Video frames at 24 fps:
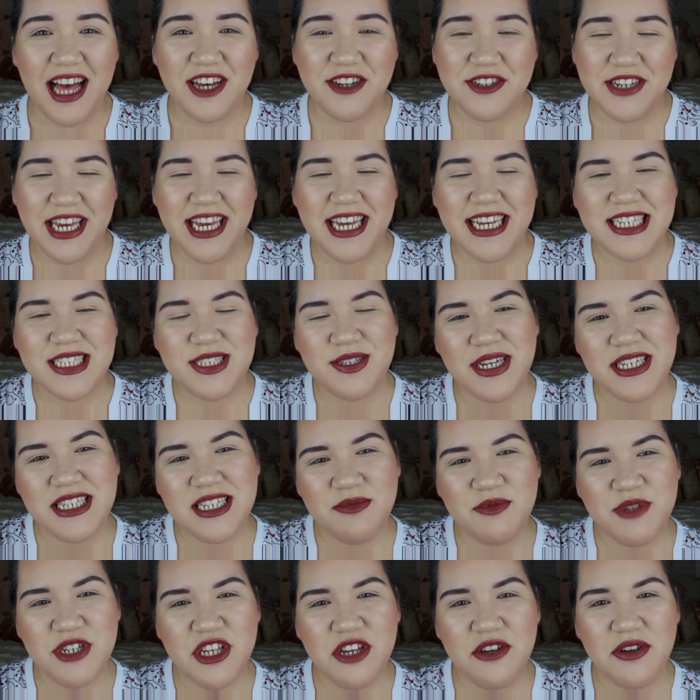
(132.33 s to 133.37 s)
Okay, so I
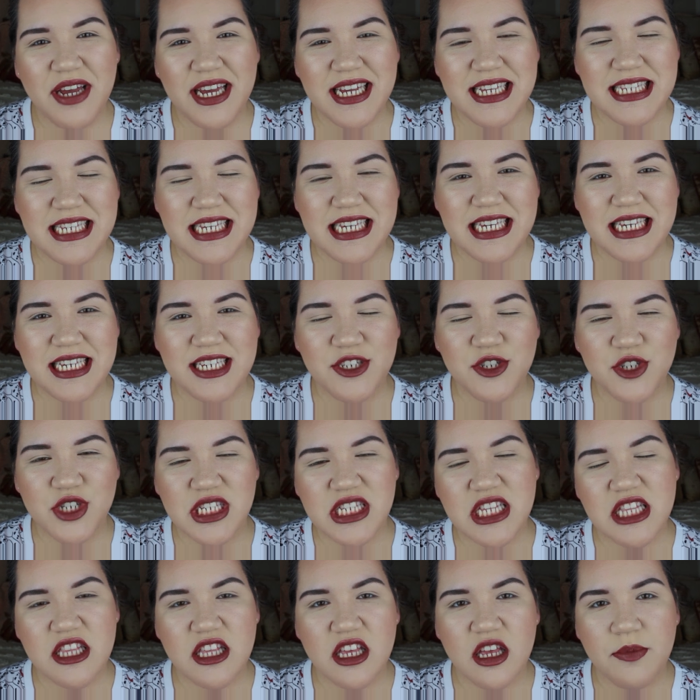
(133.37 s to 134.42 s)
did bring you guys in
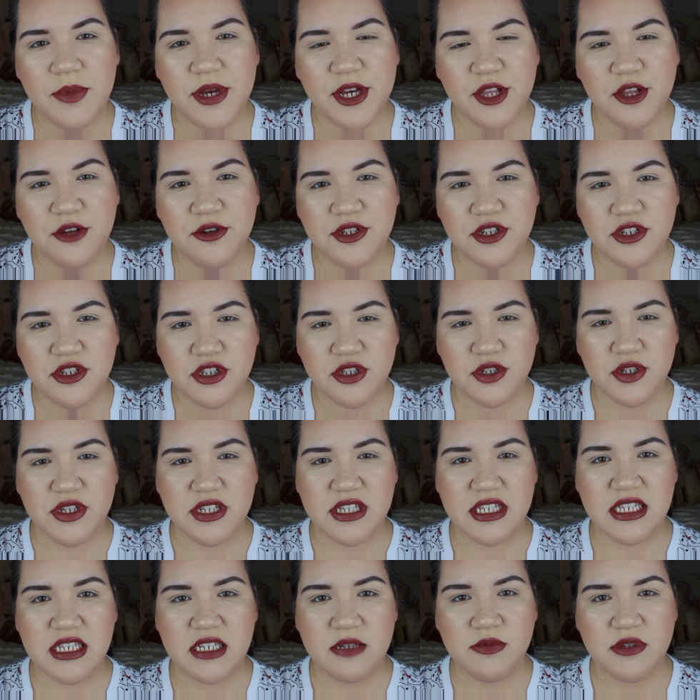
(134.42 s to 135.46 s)
just a little bit closer so you
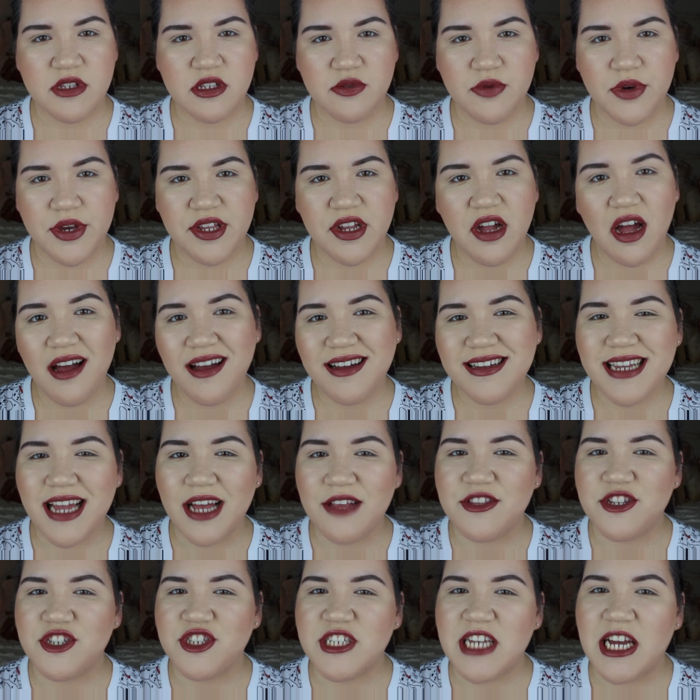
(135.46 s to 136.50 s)
can see what's going on,
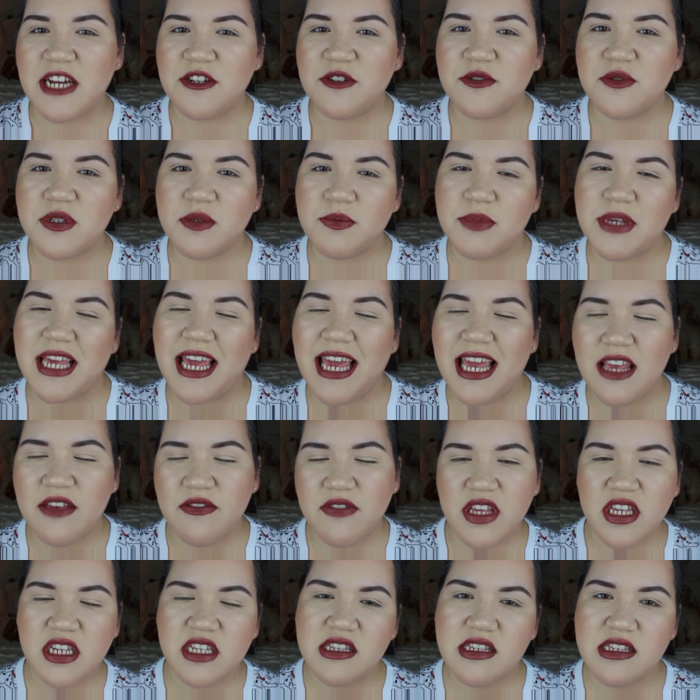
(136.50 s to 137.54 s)
how the shadows are
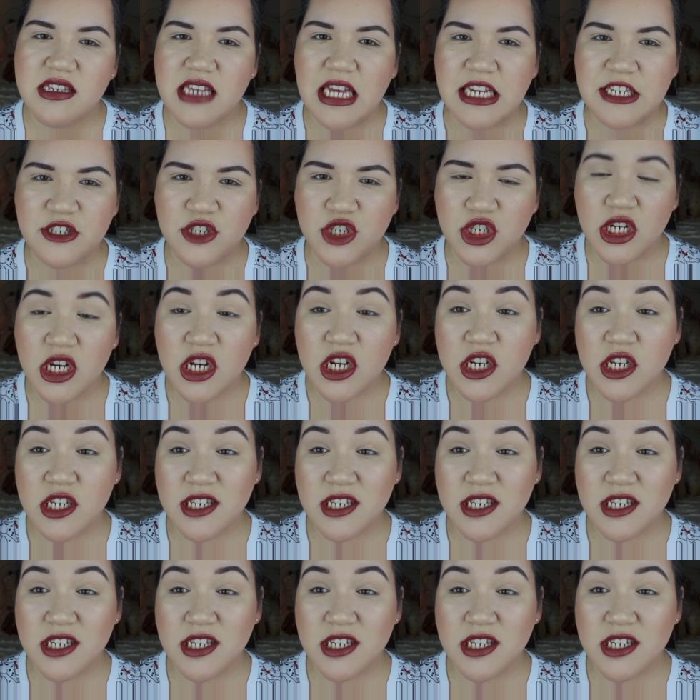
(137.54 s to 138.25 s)
behaving and such.